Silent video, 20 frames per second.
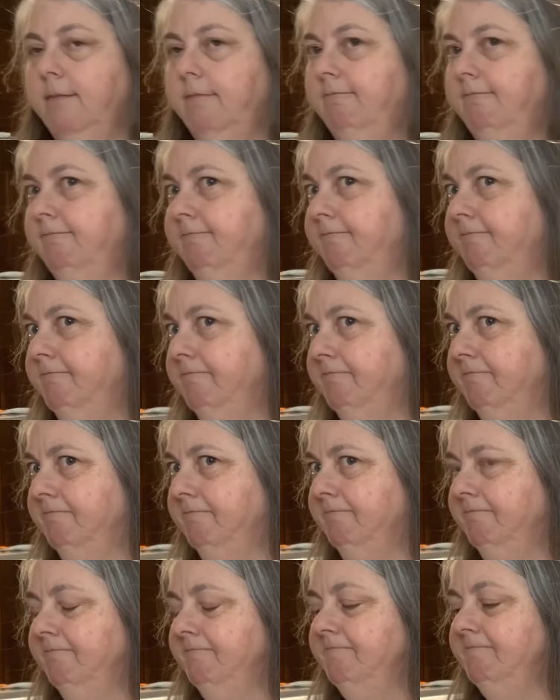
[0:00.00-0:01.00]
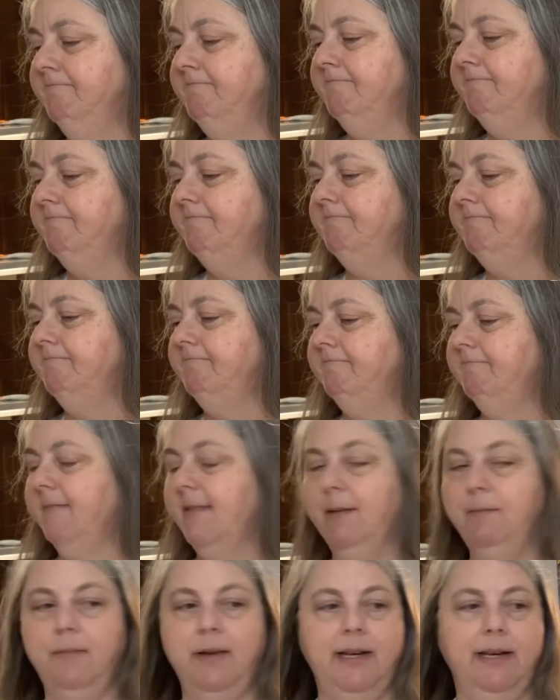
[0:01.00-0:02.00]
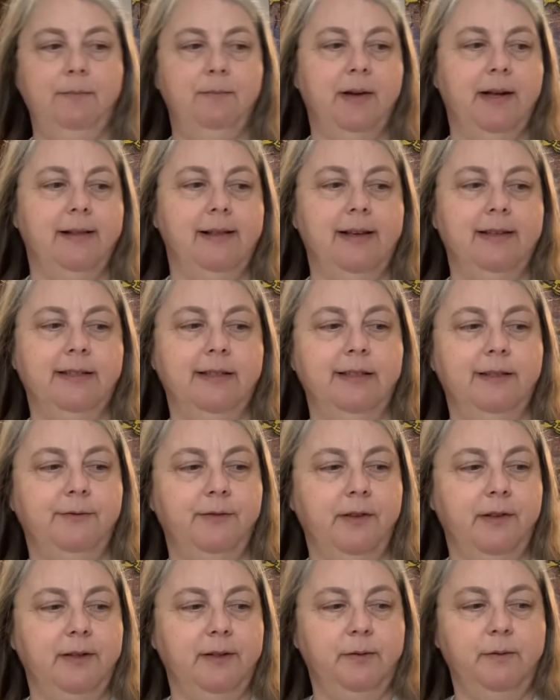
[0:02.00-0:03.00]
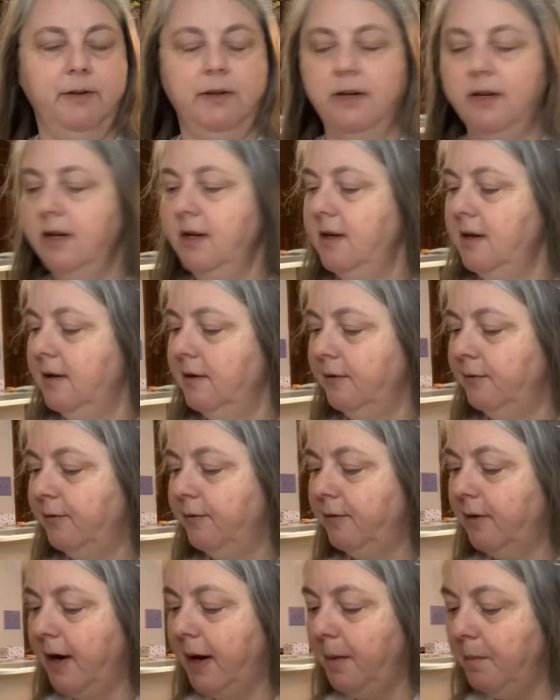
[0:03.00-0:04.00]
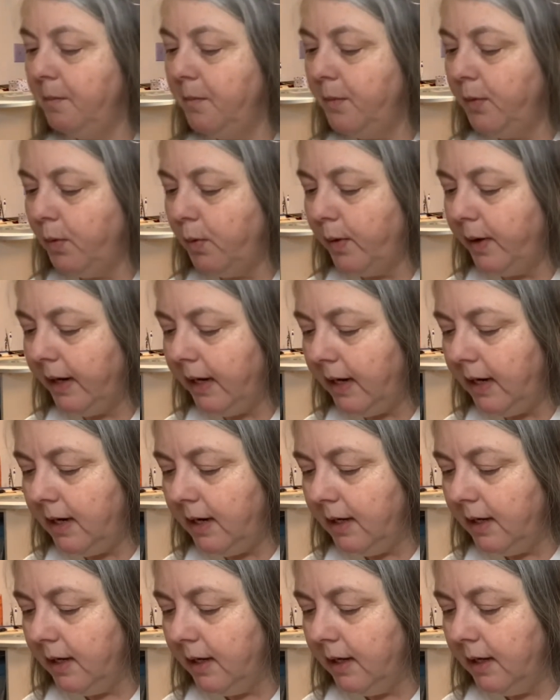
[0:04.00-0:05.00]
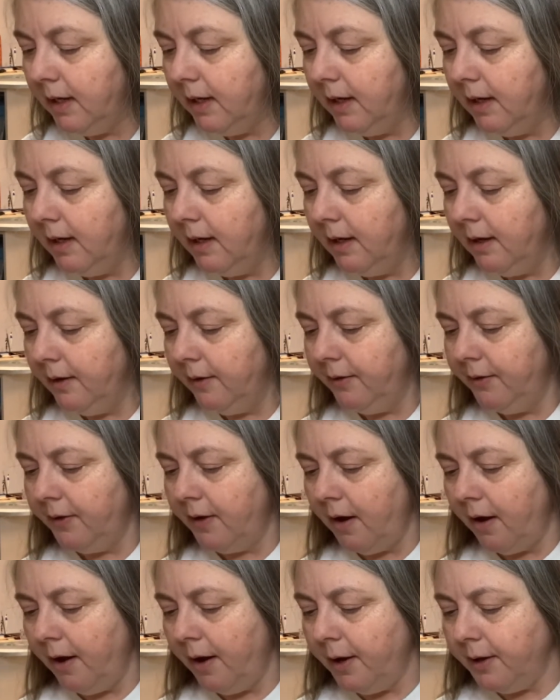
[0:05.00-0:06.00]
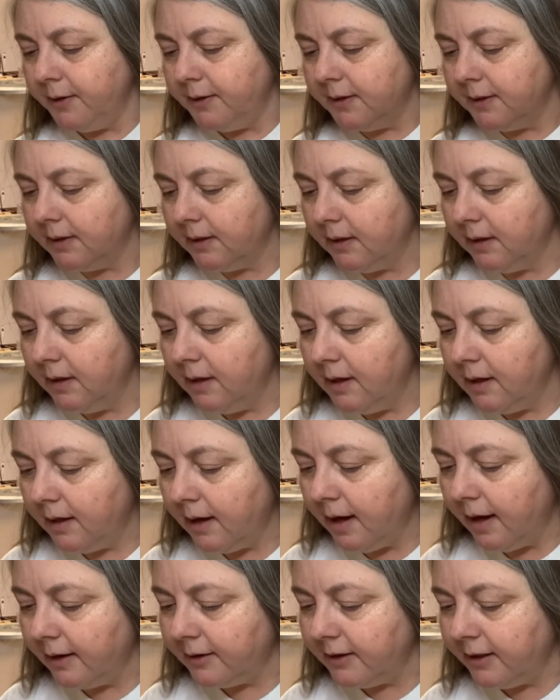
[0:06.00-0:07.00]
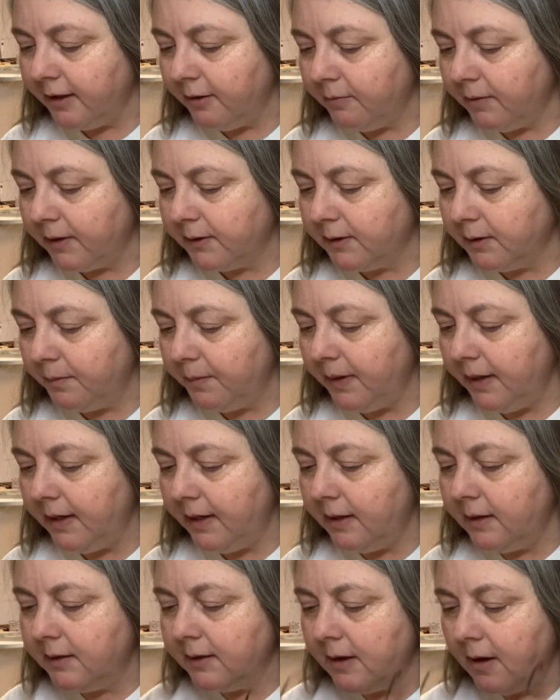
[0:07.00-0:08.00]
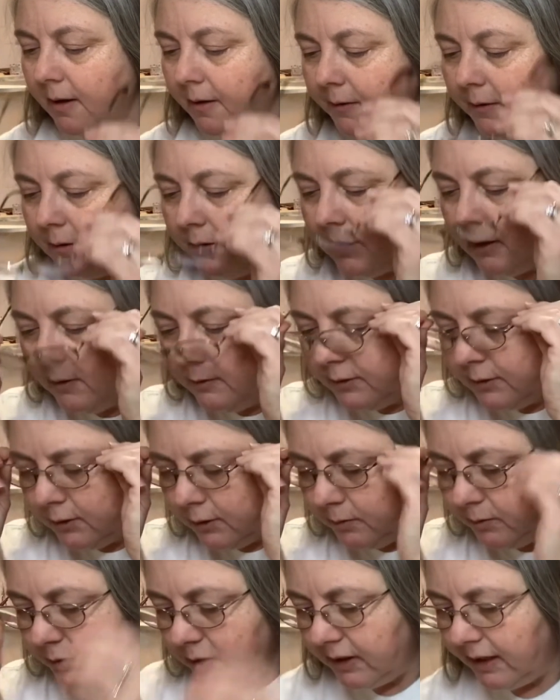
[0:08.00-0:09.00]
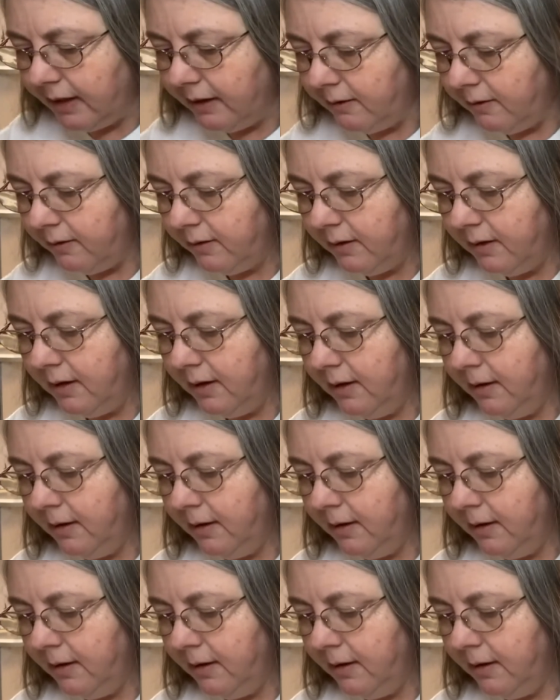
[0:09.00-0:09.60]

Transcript: I need my glasses for this one. Framboy thaws. Cocktail recipe is on their YouTube channel